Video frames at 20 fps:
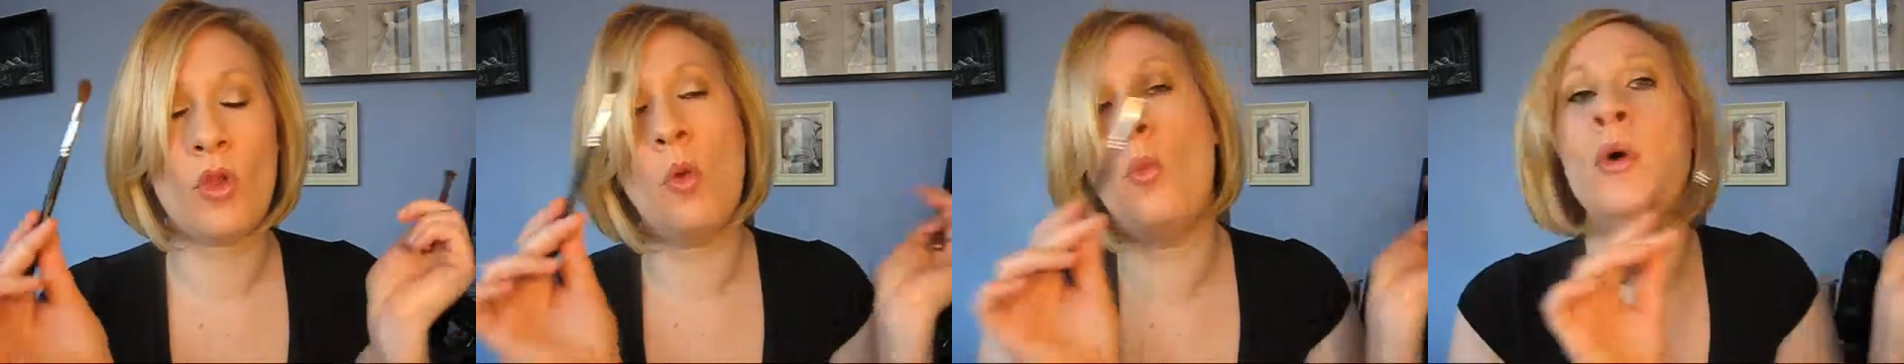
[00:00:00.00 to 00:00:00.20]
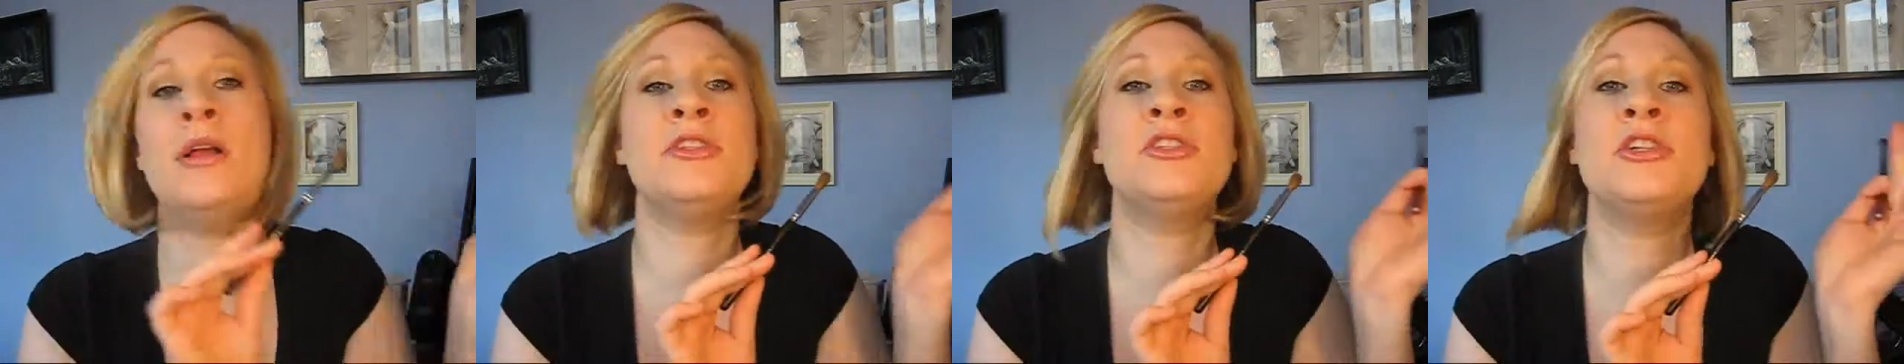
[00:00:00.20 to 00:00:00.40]

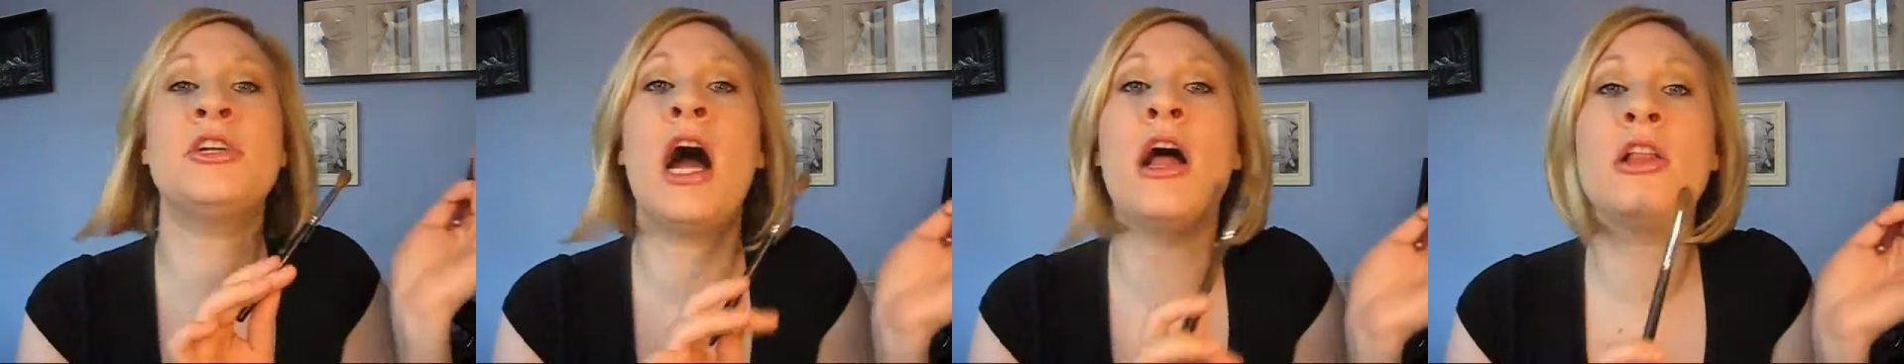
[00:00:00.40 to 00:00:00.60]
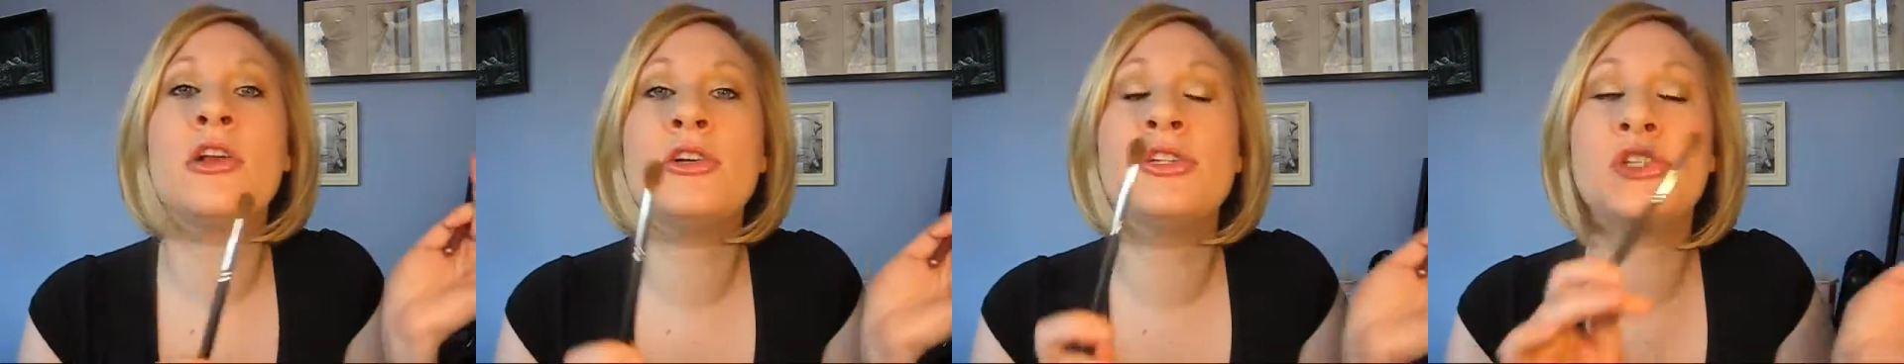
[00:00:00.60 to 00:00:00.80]
once your
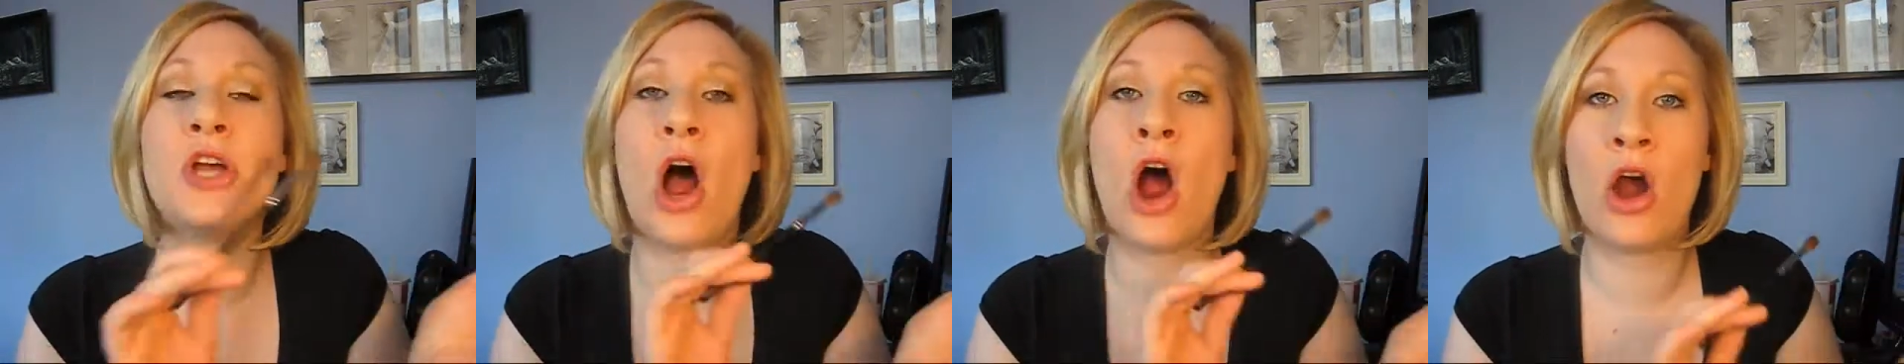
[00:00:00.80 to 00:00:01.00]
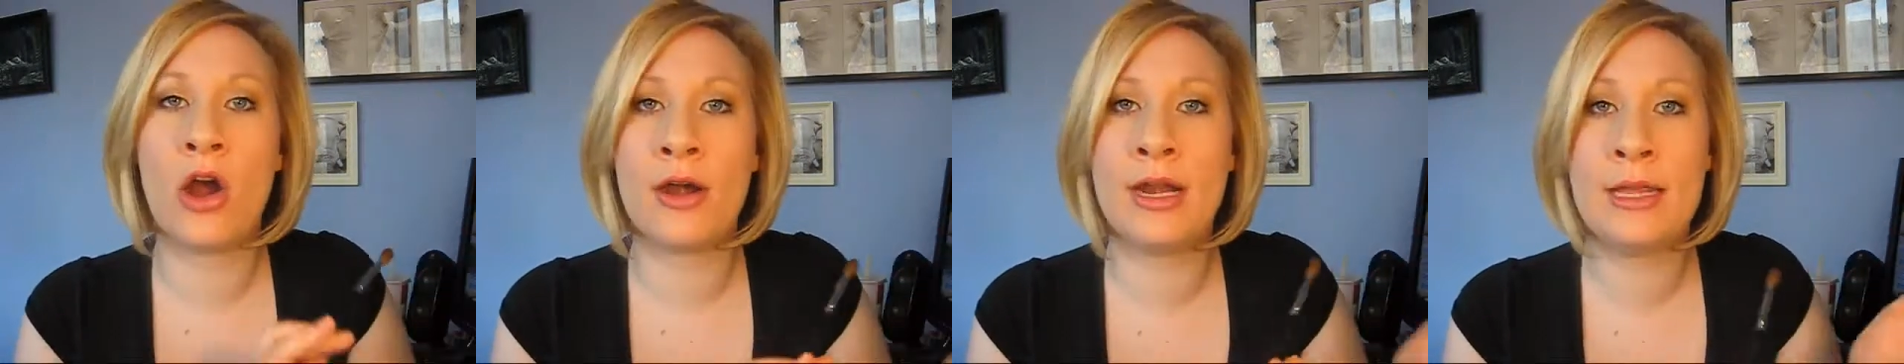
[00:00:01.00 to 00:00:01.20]
color has
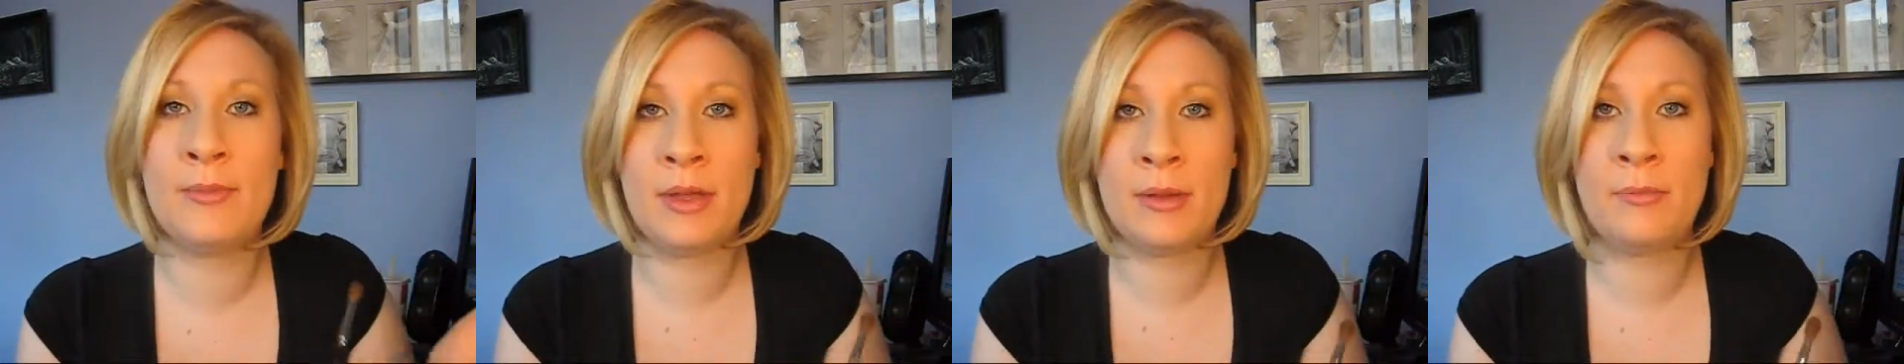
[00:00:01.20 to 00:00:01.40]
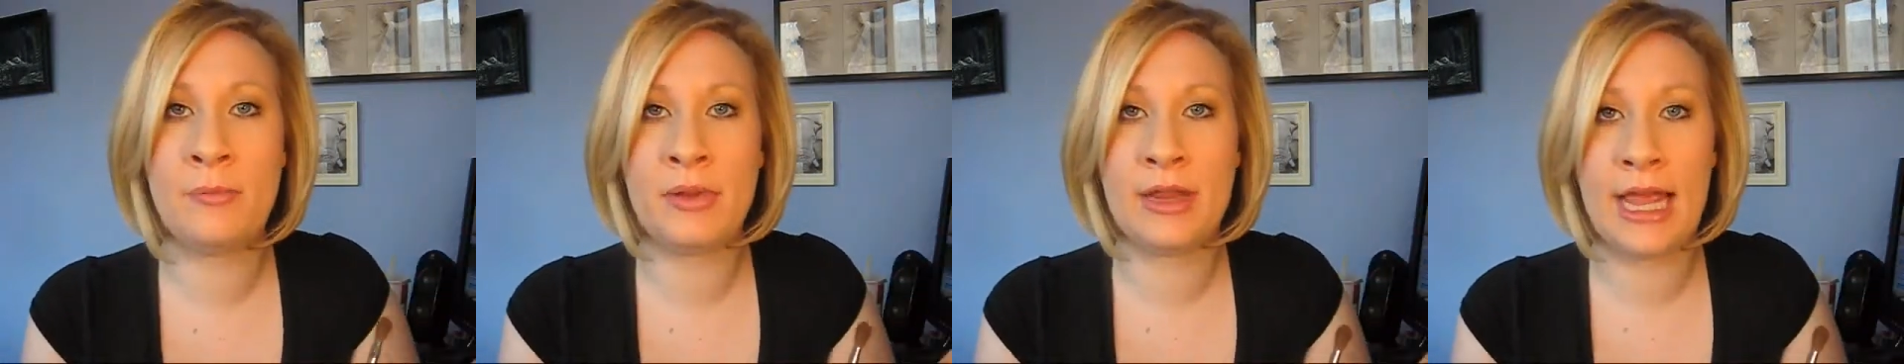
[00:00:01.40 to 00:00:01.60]
already
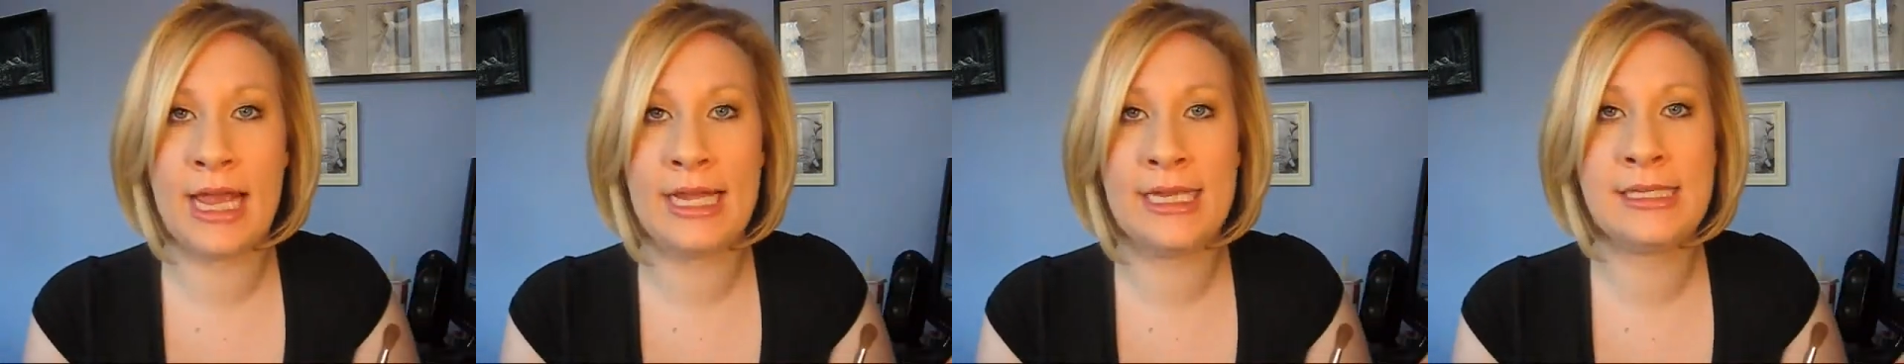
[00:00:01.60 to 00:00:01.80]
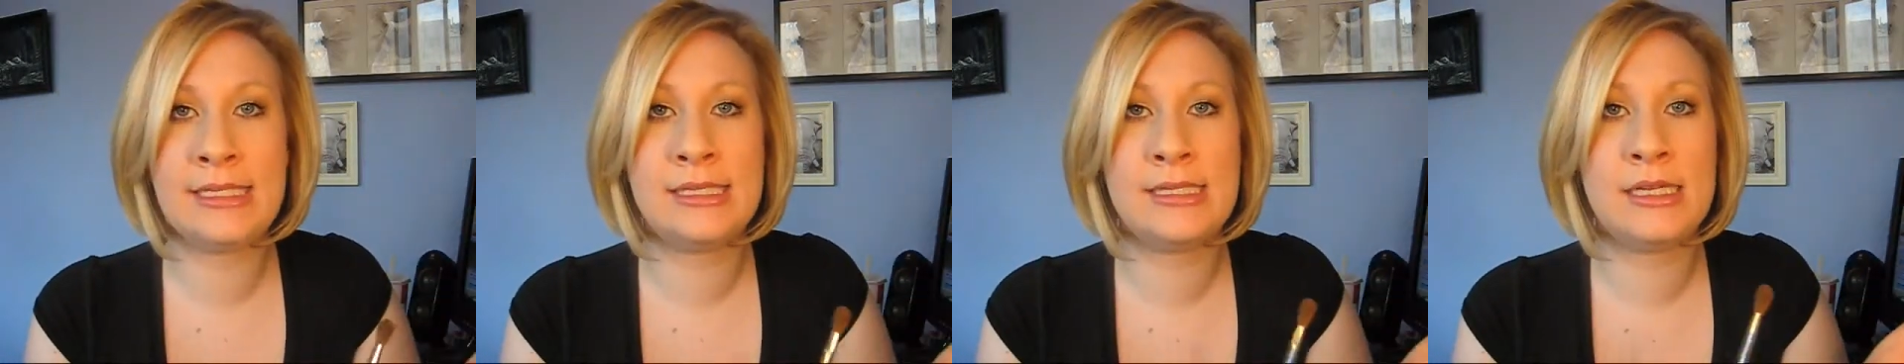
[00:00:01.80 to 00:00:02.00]
been
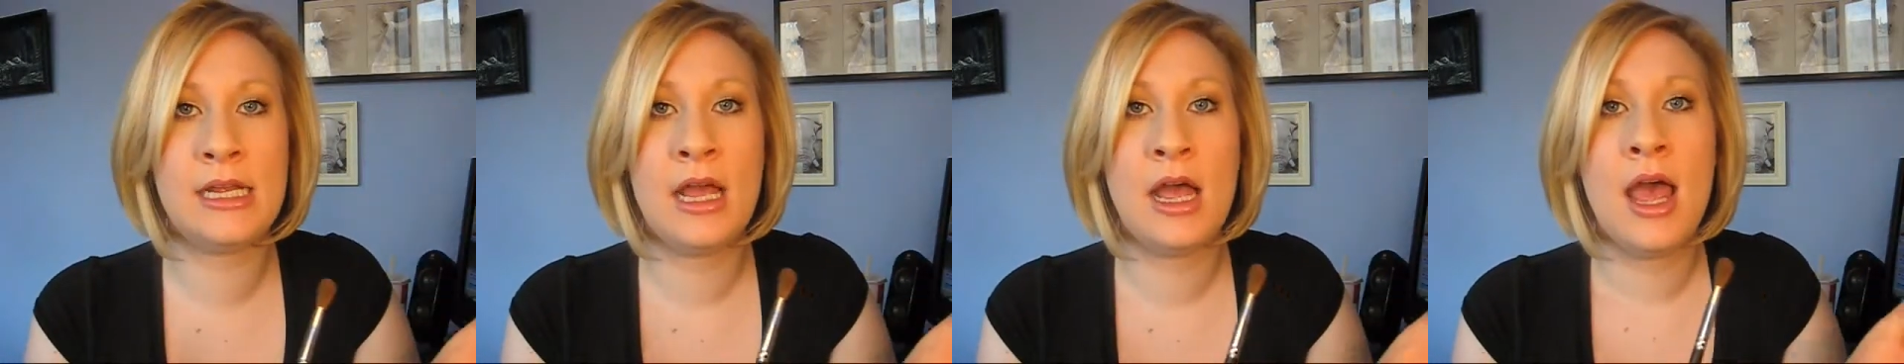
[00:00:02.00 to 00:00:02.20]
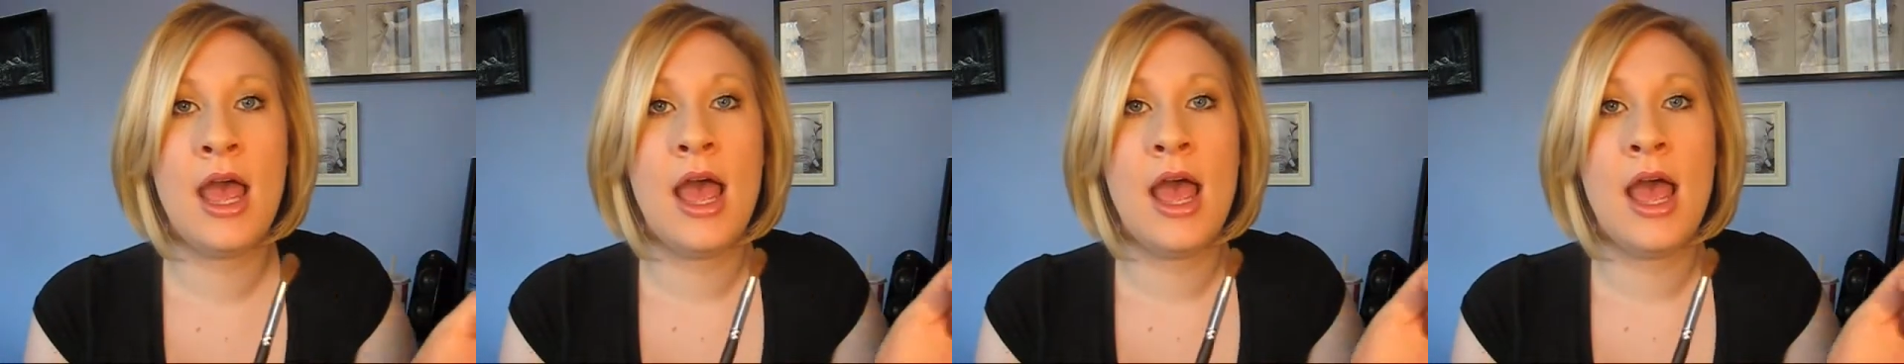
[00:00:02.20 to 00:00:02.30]
placed,